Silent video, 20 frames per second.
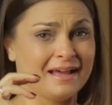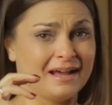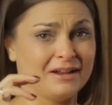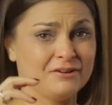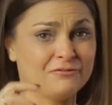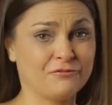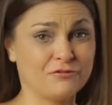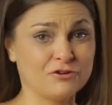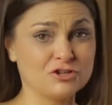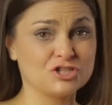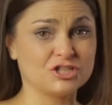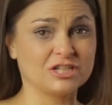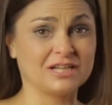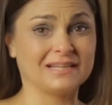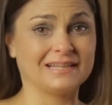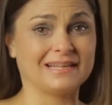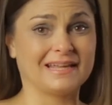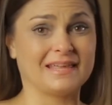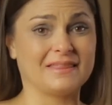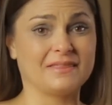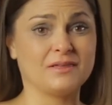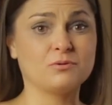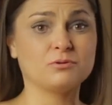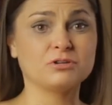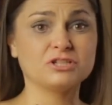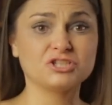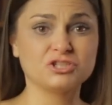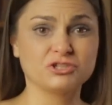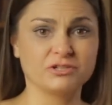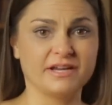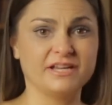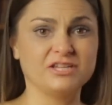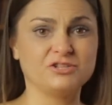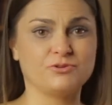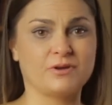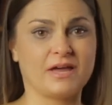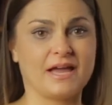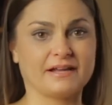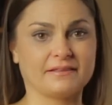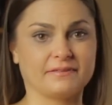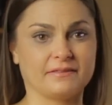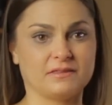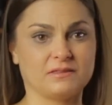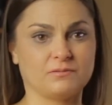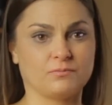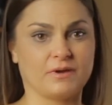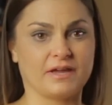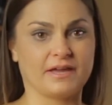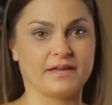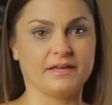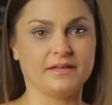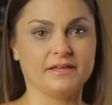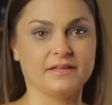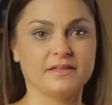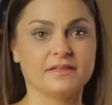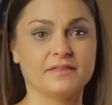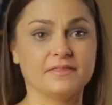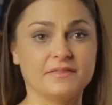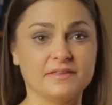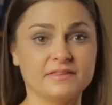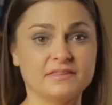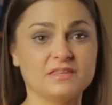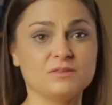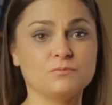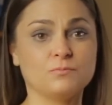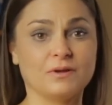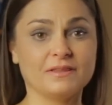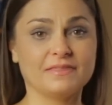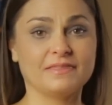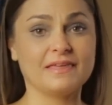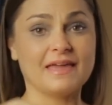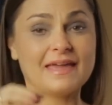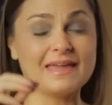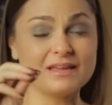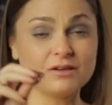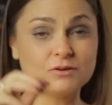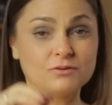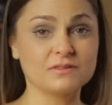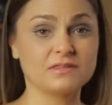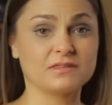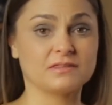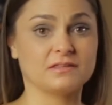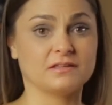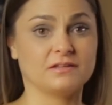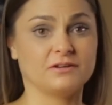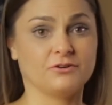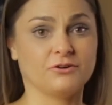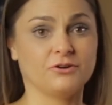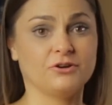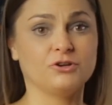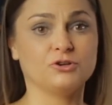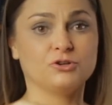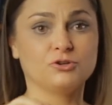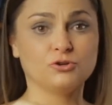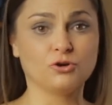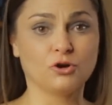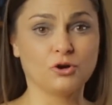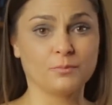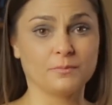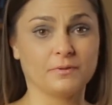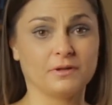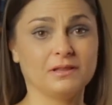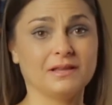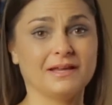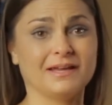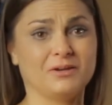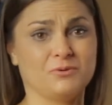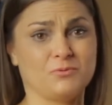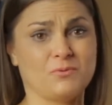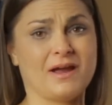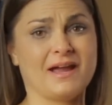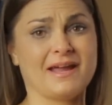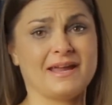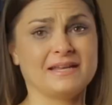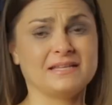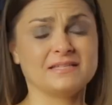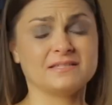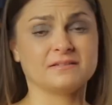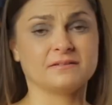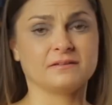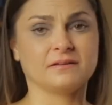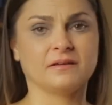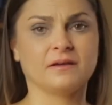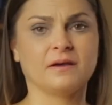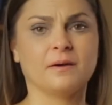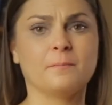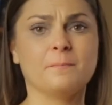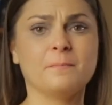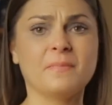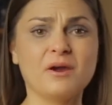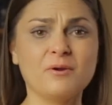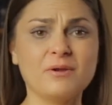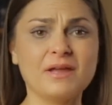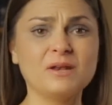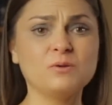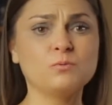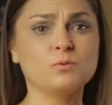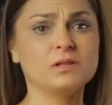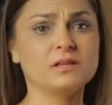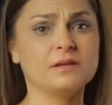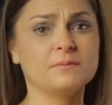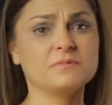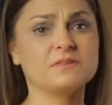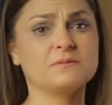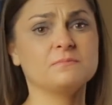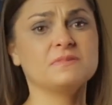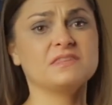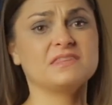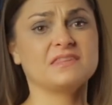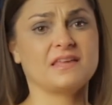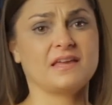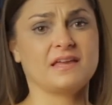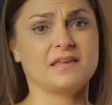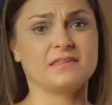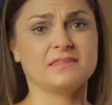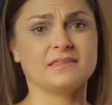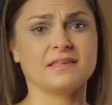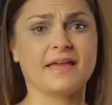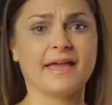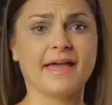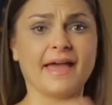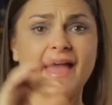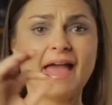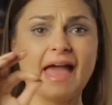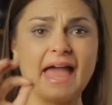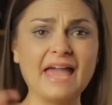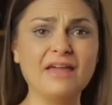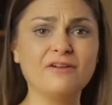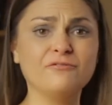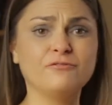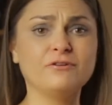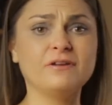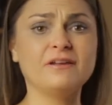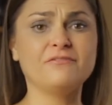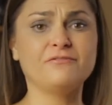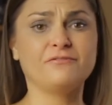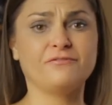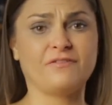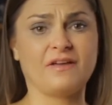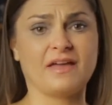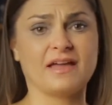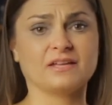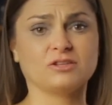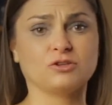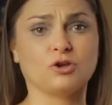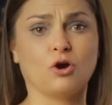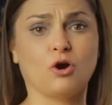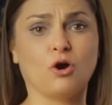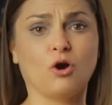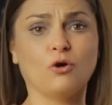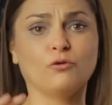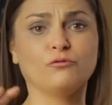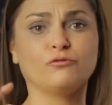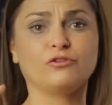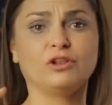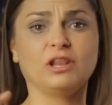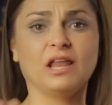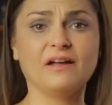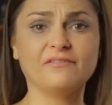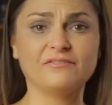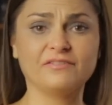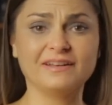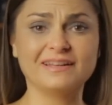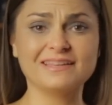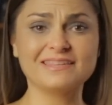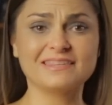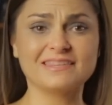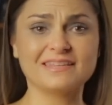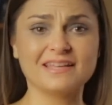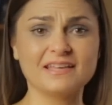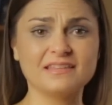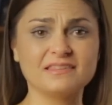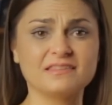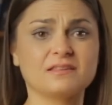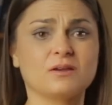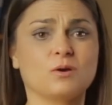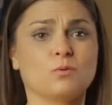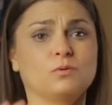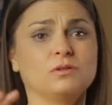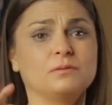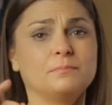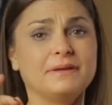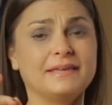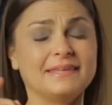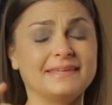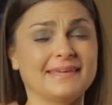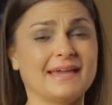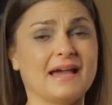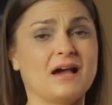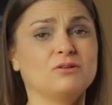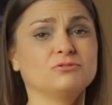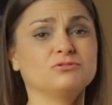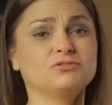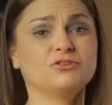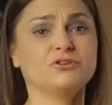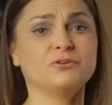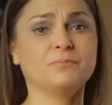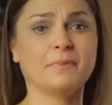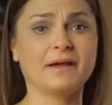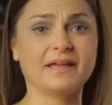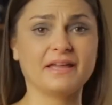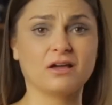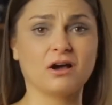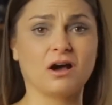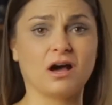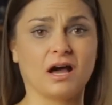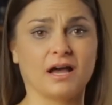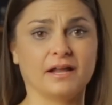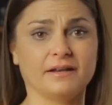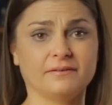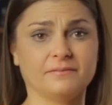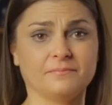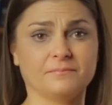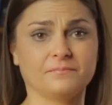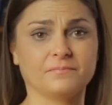Unfortunately, they were trained to act this way. This is what they consider normal and right. Marianne Williamson says, every effect of lovelessness will be countered by God.